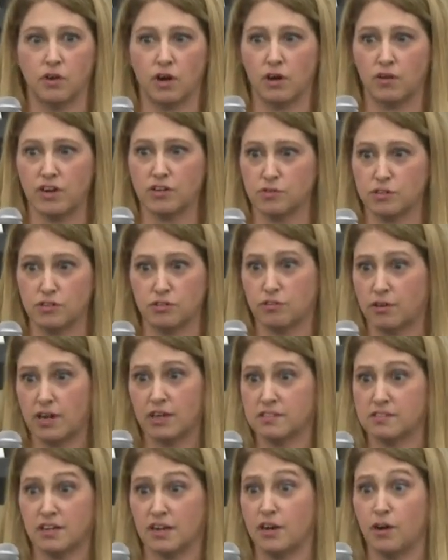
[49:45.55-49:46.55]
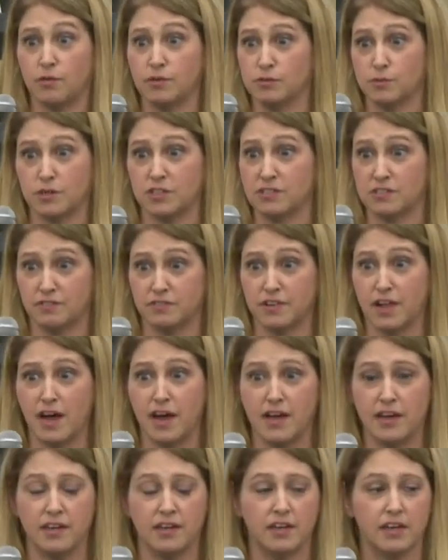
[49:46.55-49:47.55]
graduation credits, and I always wanted to
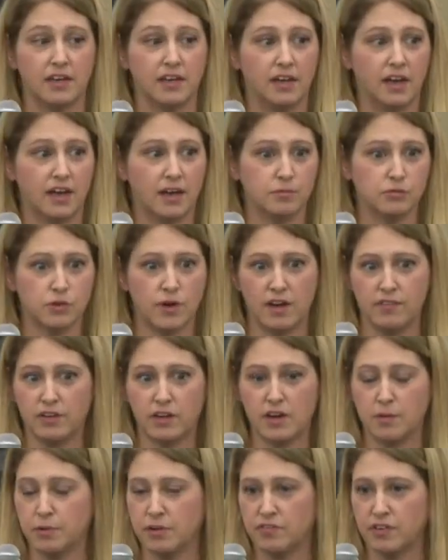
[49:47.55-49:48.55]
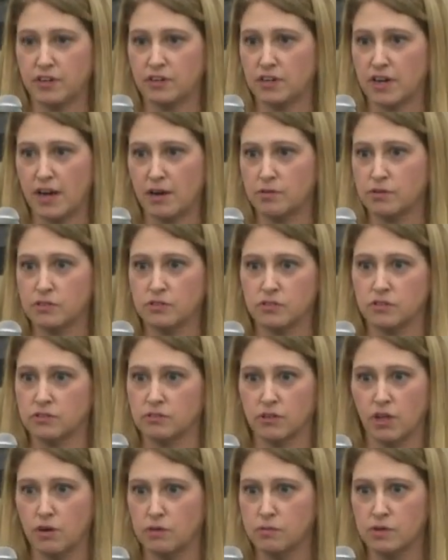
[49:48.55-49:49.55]
fly. Um, so I have a couple of hundred hours
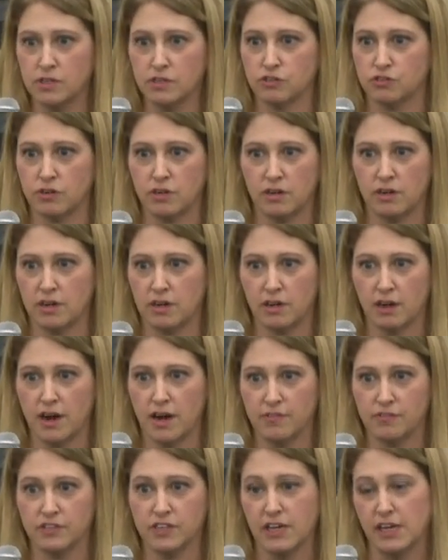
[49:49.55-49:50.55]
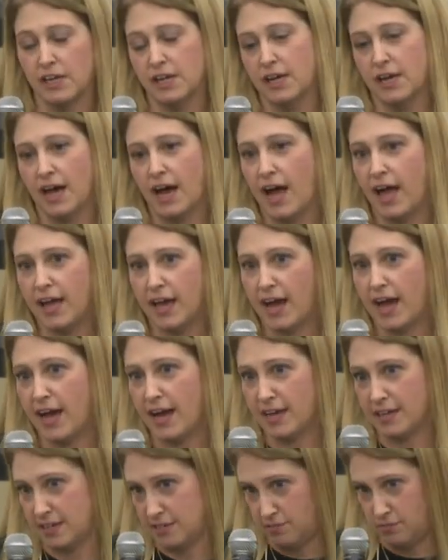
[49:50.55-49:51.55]
in low-wing trainer aircraft. I,
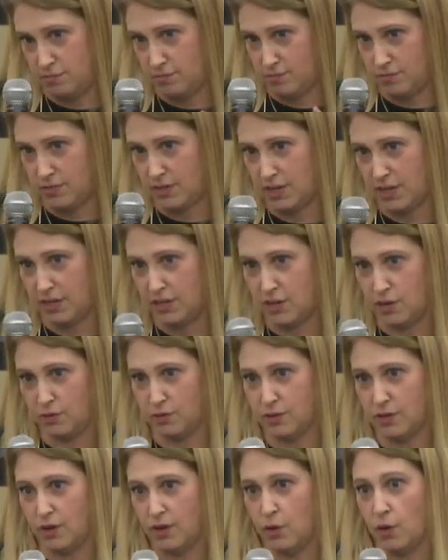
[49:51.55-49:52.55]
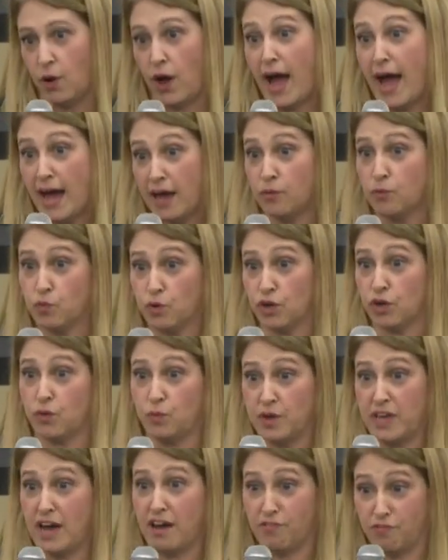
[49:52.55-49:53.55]
I, you know, at work
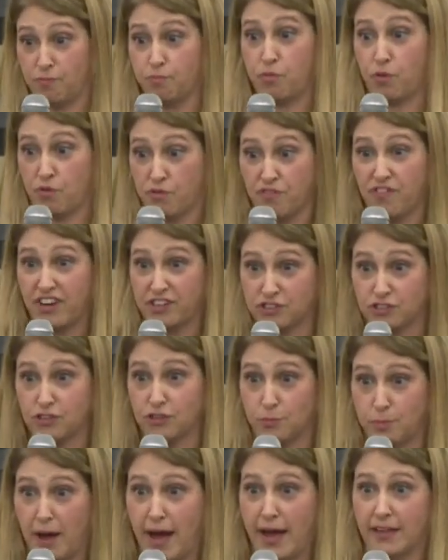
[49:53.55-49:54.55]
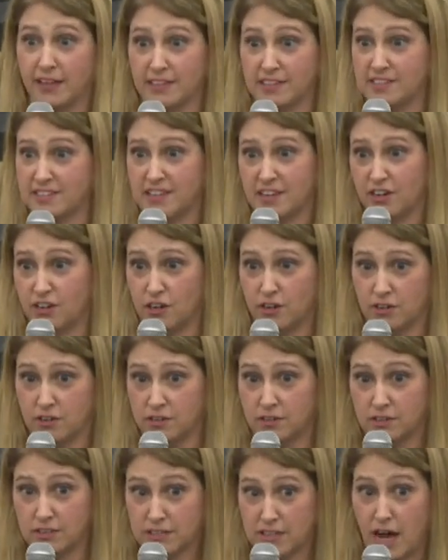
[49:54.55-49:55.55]
we have professional pilots that are
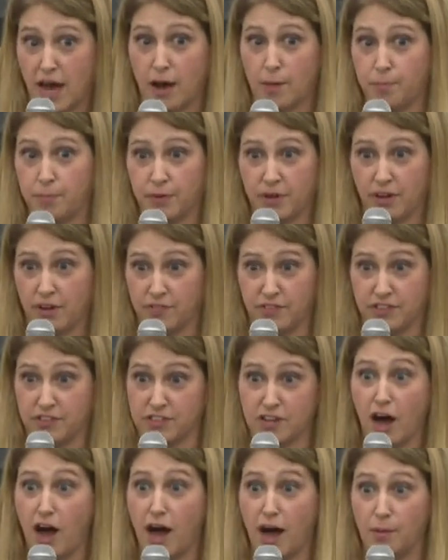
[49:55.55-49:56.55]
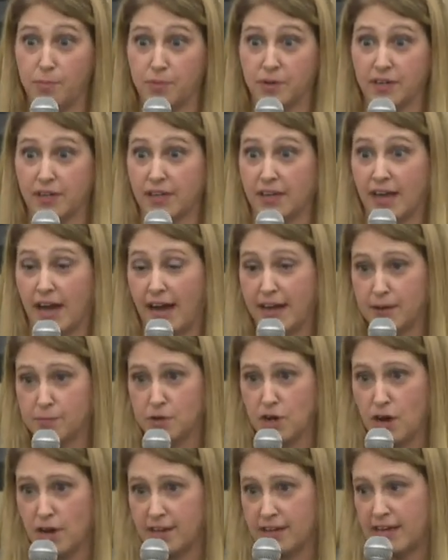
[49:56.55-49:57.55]
top of the top. I am
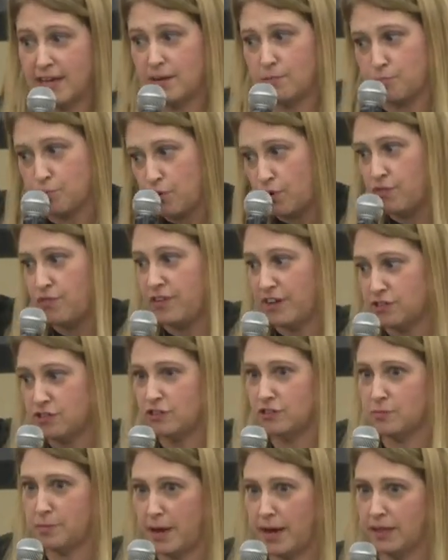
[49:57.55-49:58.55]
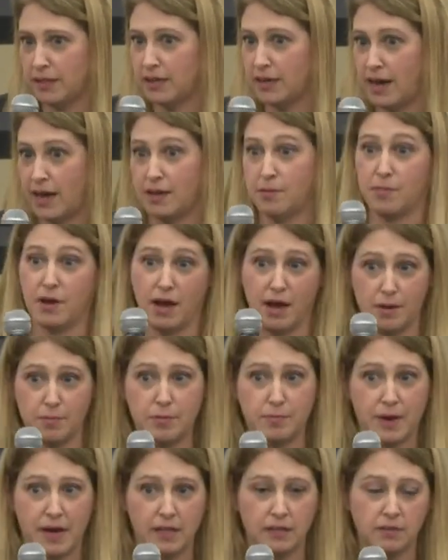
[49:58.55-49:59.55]
not a professional pilot. I am a hobby
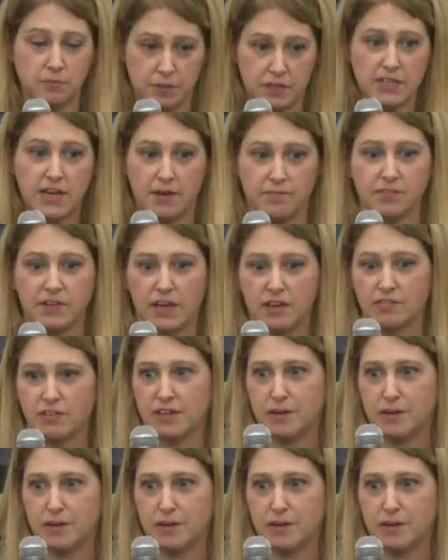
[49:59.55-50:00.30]
pilot. But yeah, I have a